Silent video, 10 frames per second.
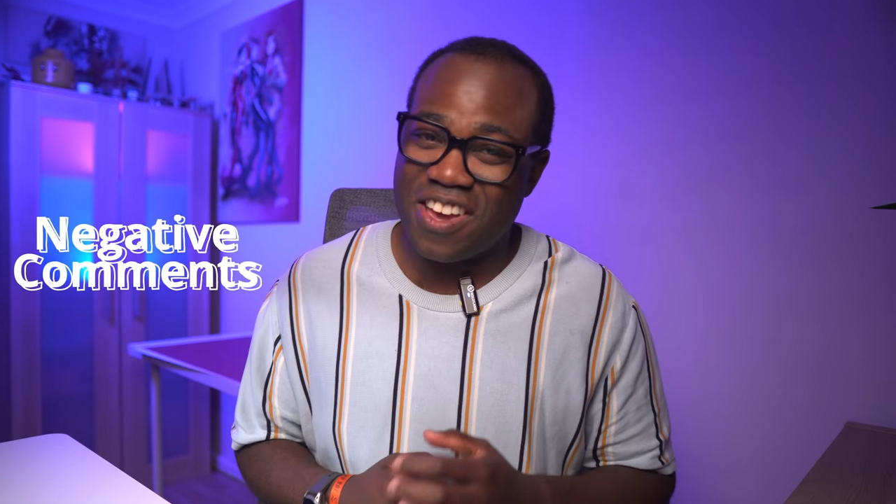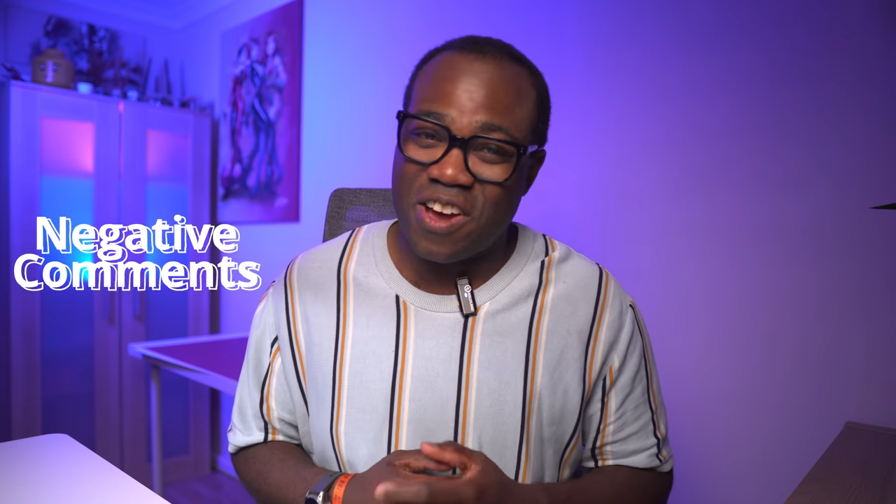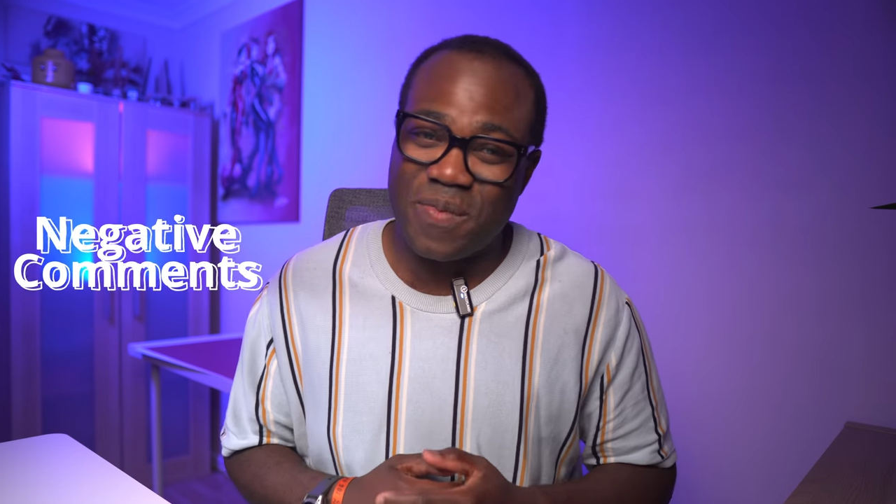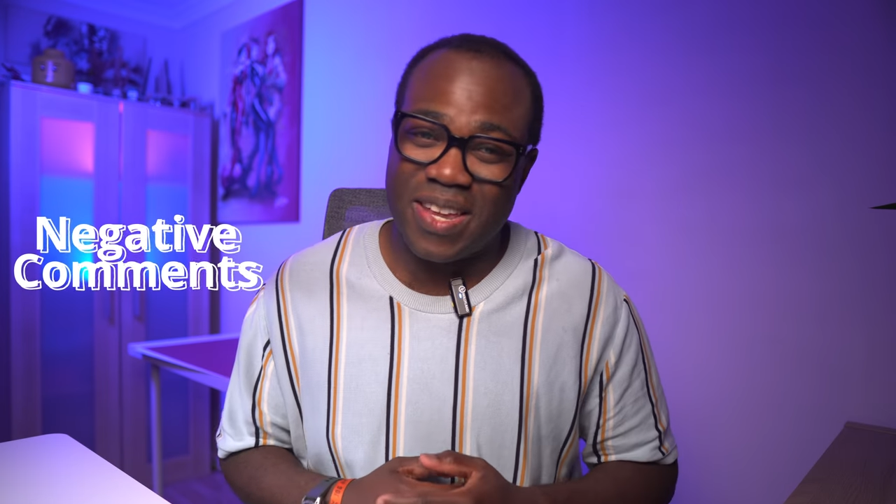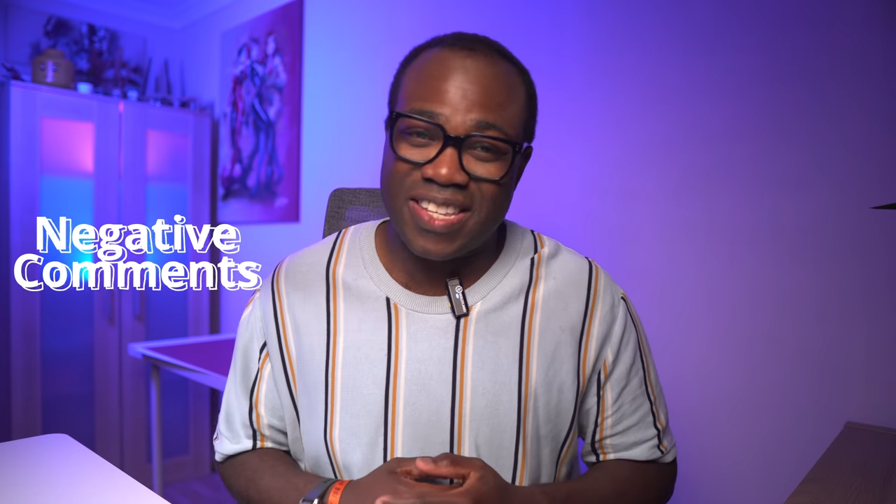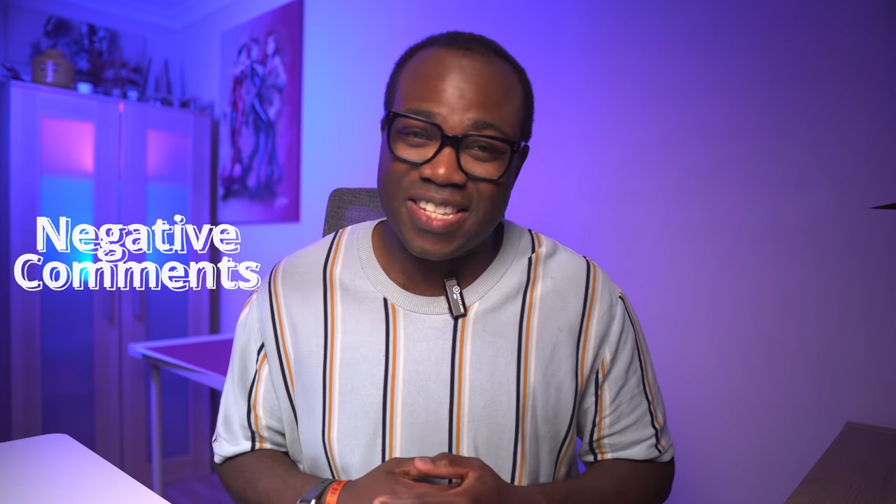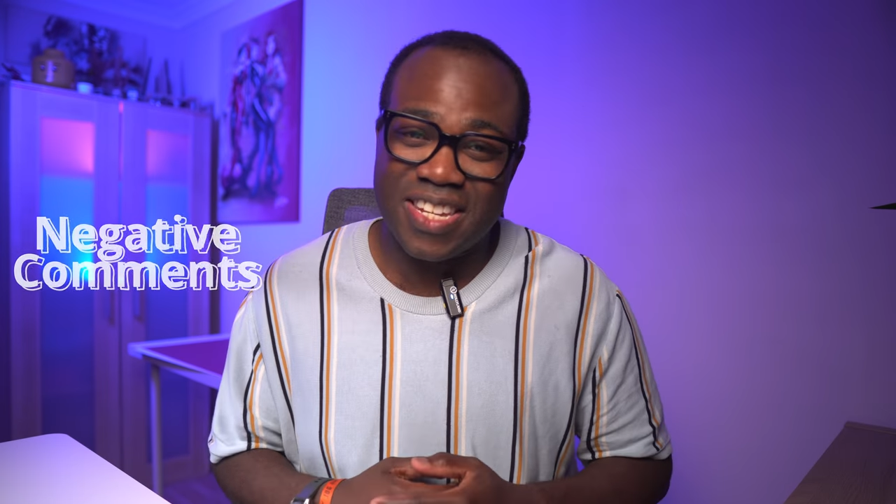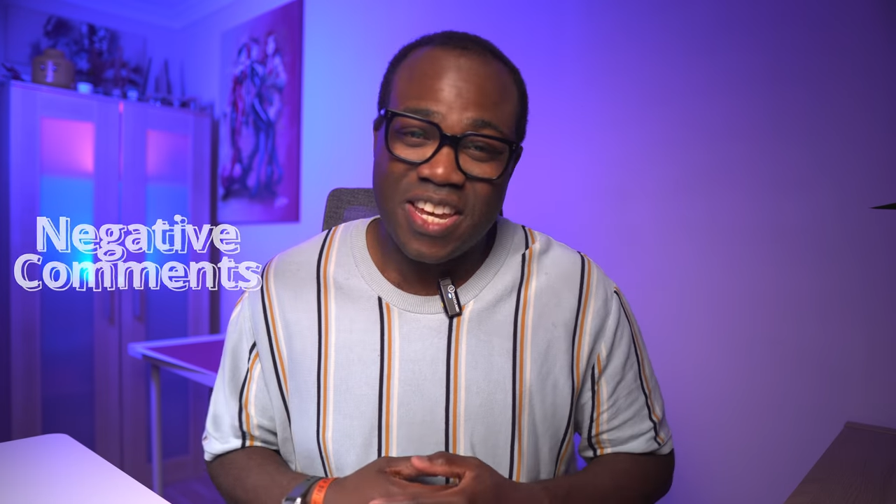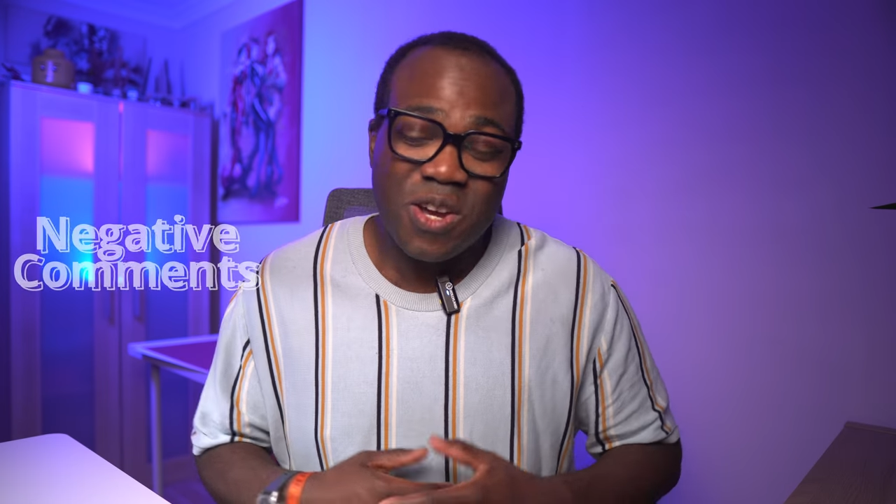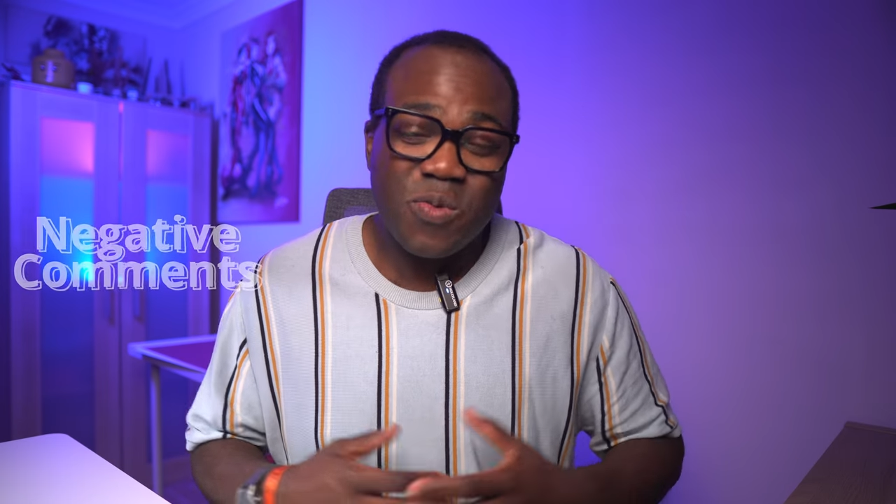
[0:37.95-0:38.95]

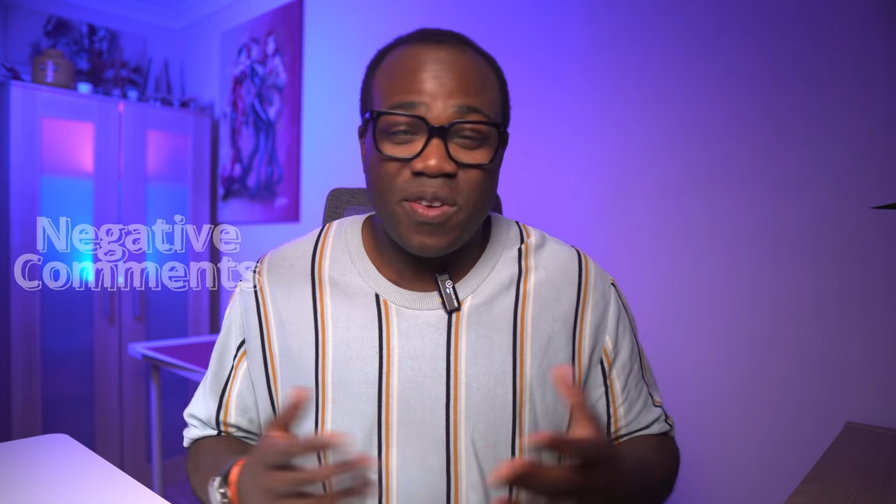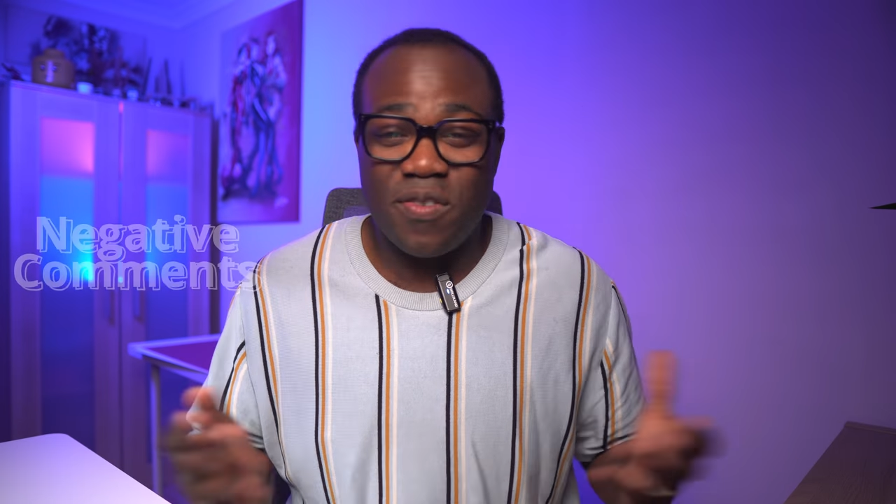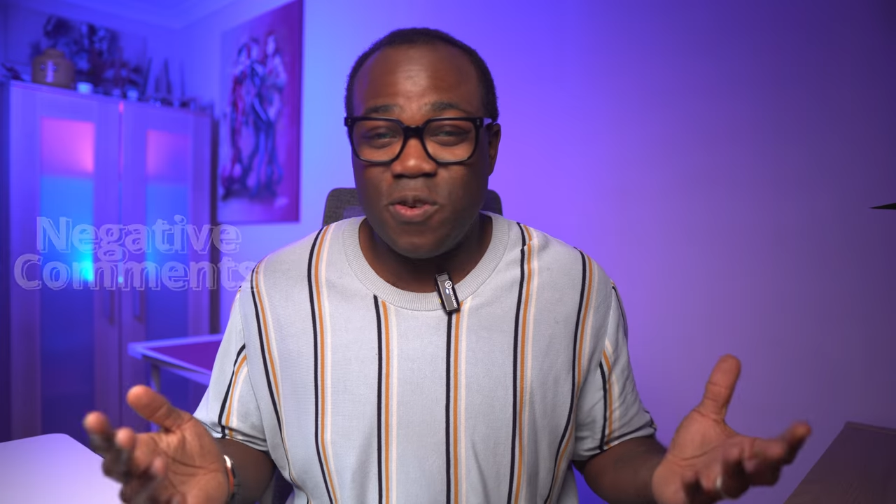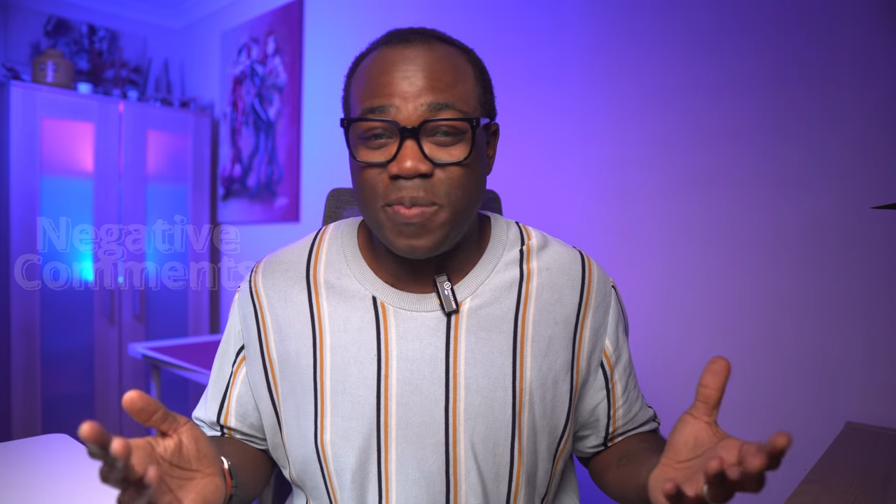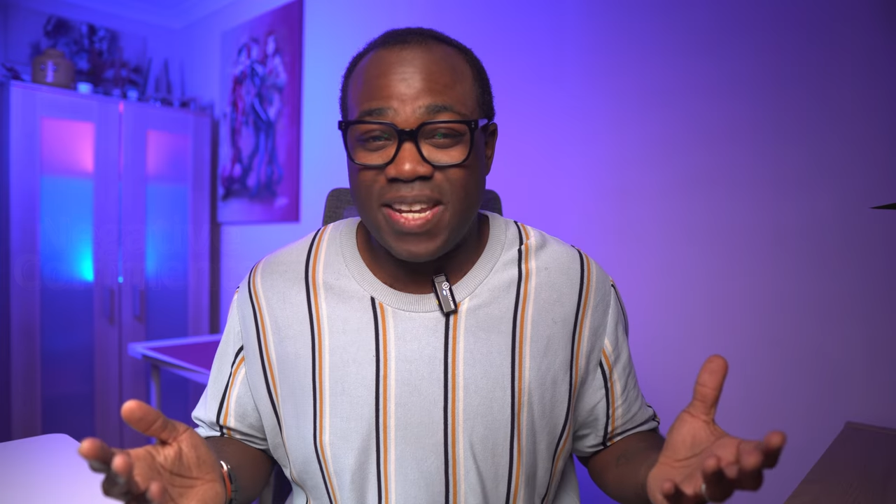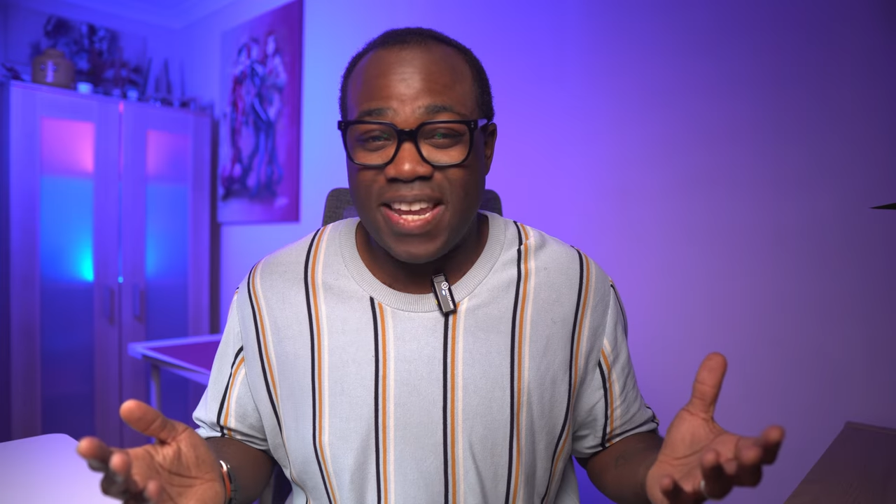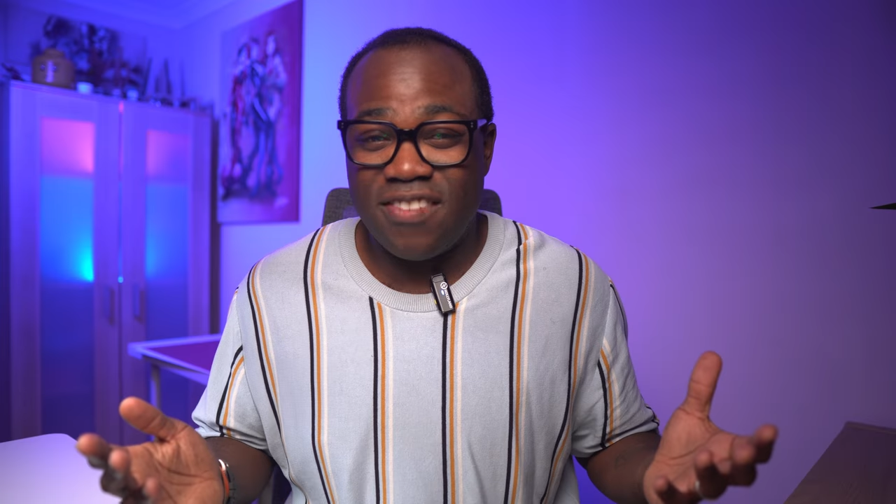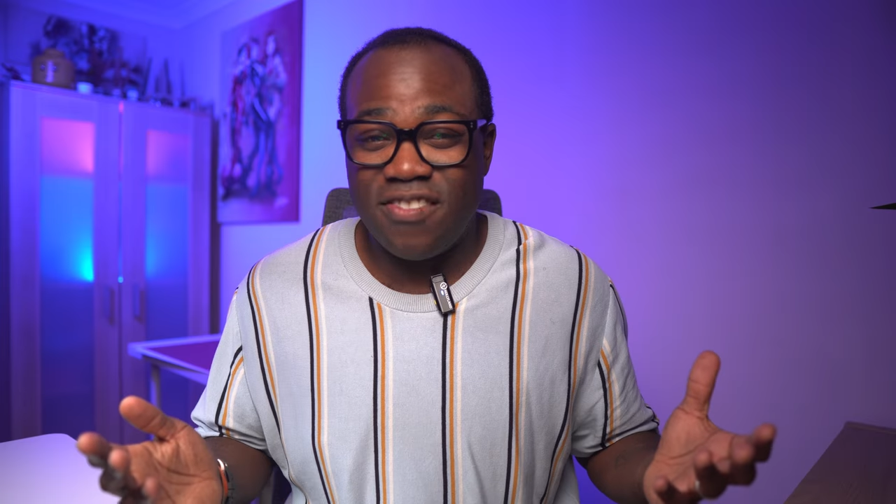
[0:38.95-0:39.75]
comments. We've all been there,